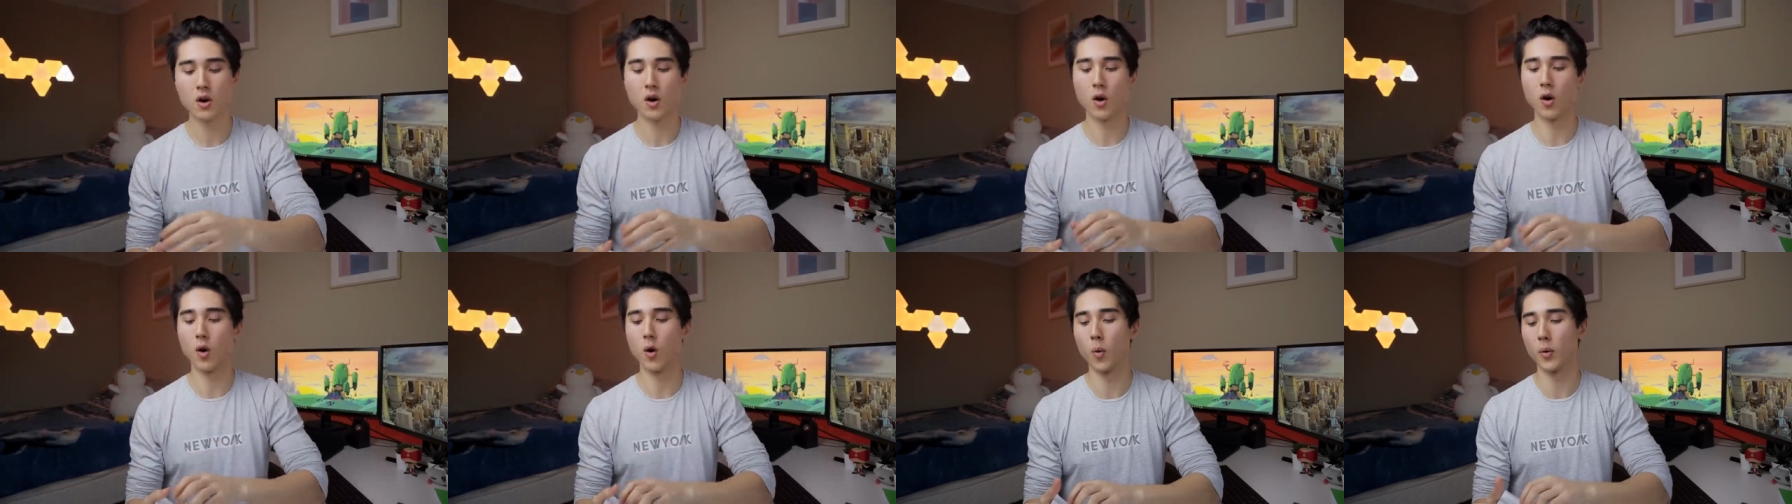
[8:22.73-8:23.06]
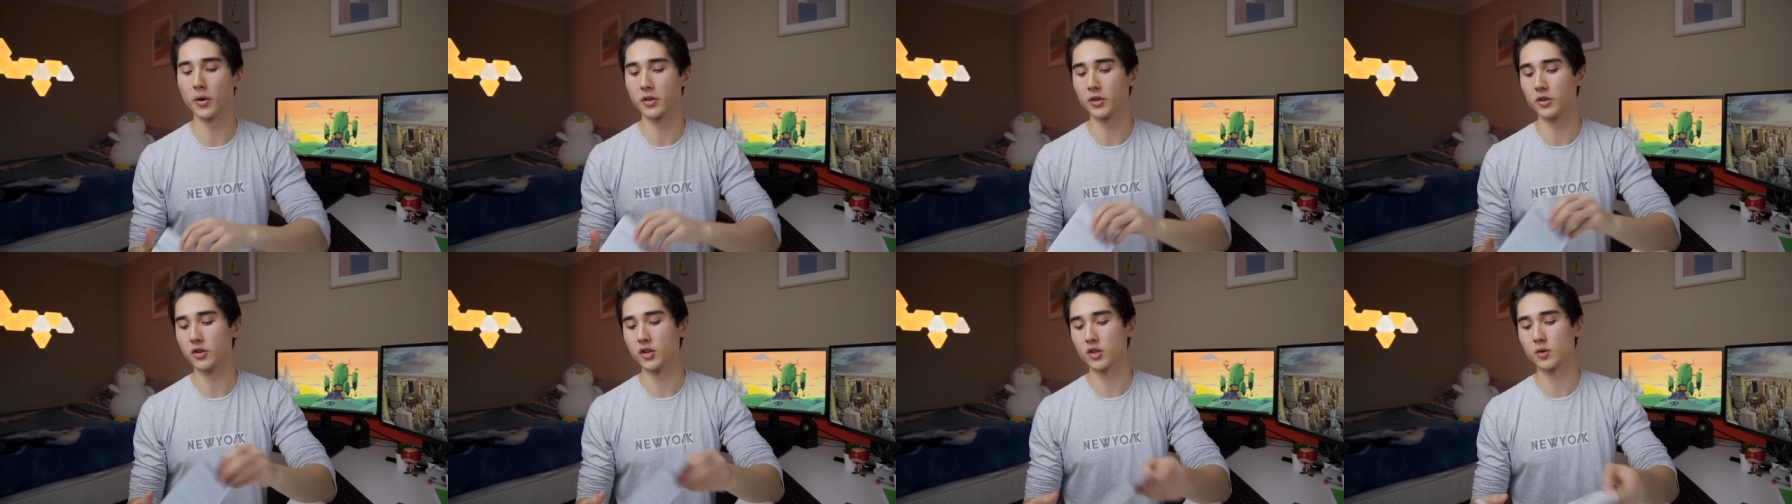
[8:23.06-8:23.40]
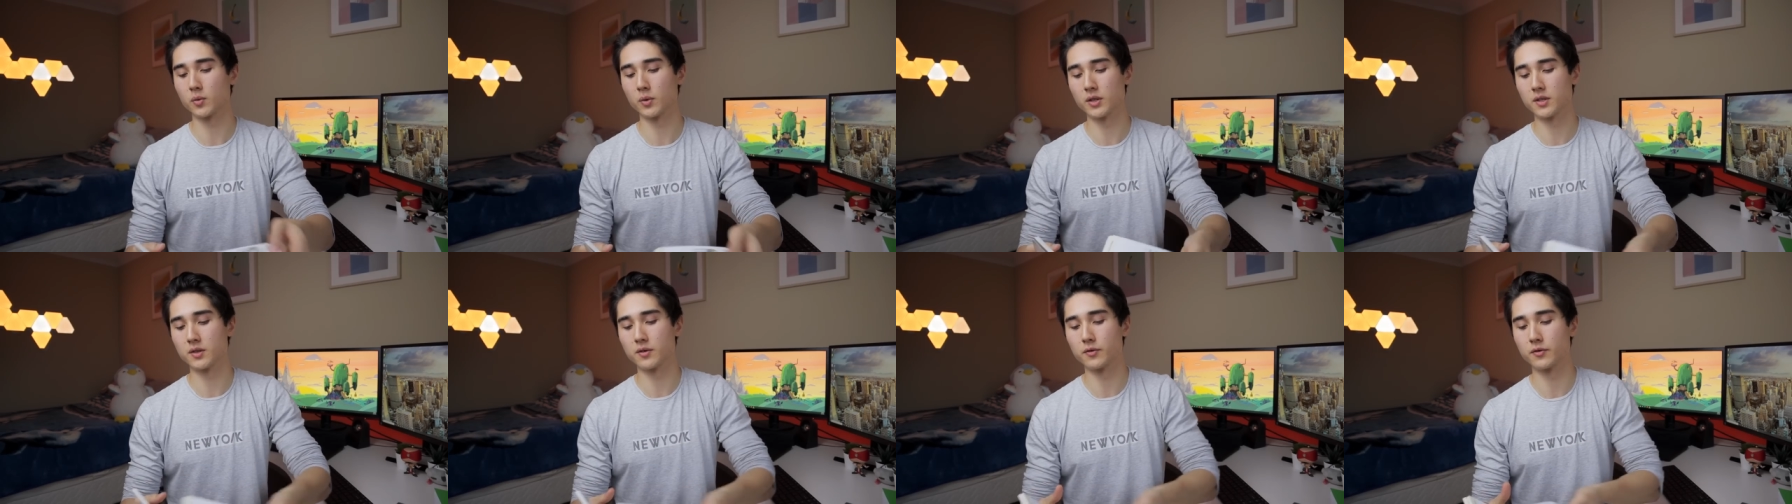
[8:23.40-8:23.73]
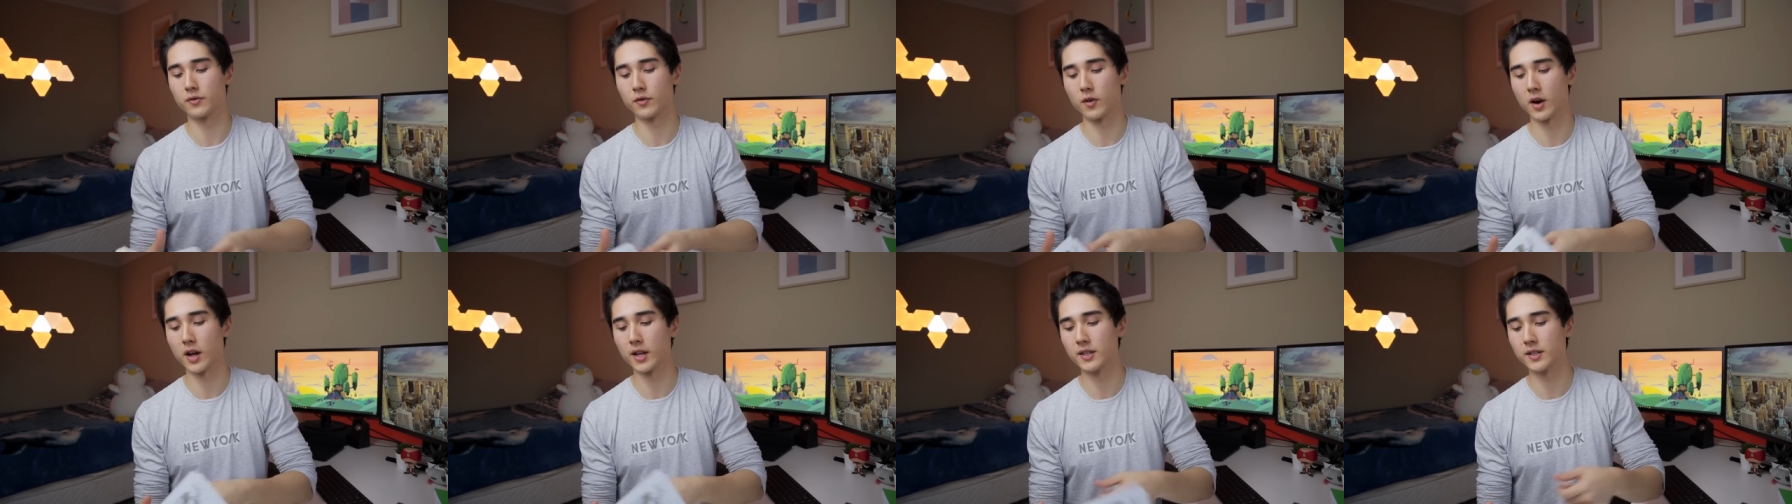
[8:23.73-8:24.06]
or when you're just with some
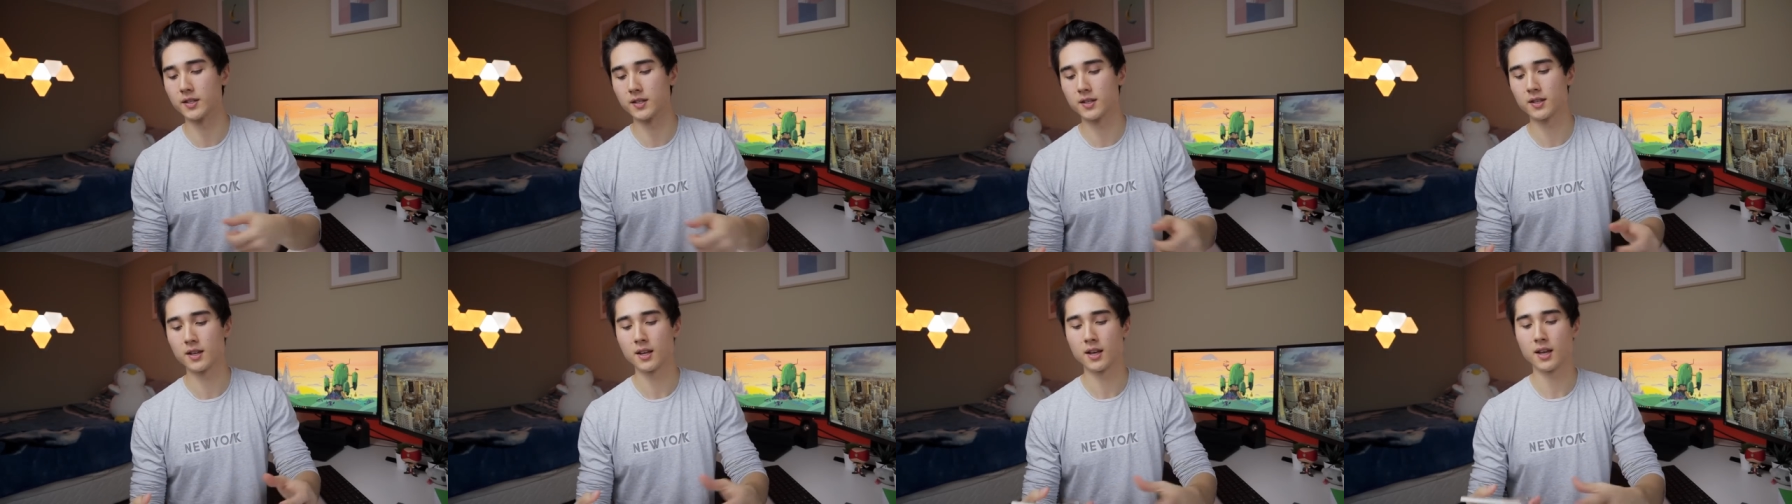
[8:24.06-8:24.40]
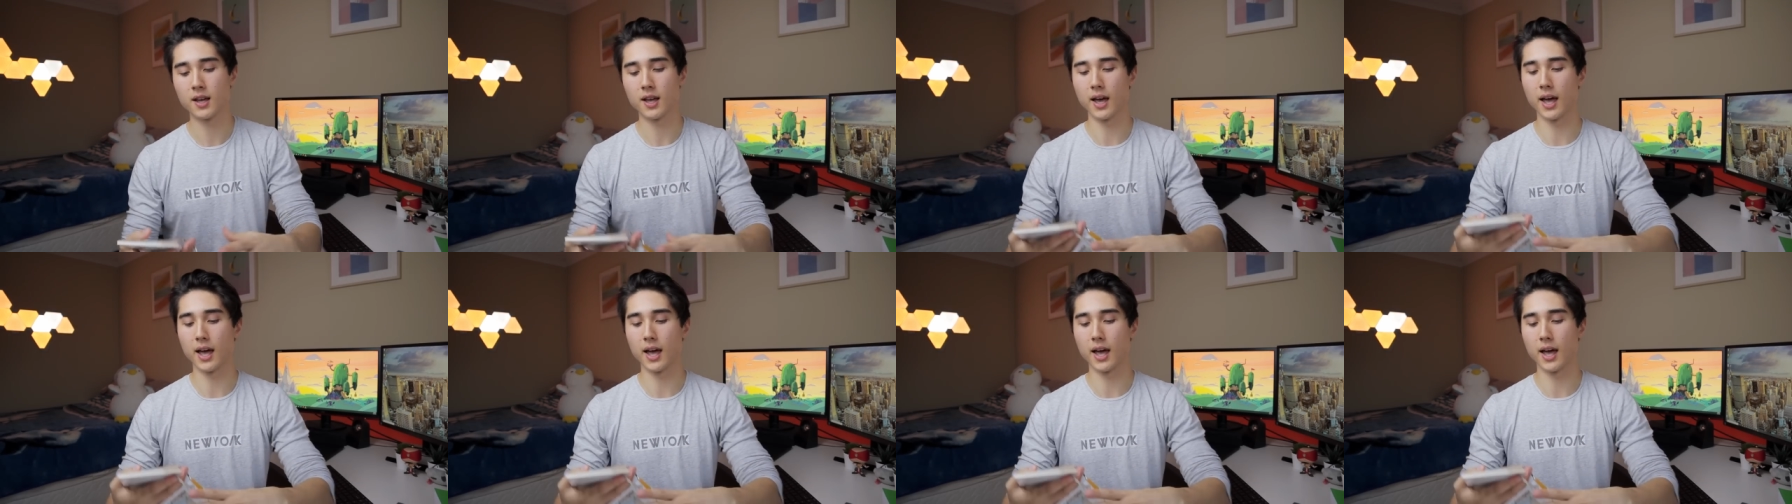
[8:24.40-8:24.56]
friends,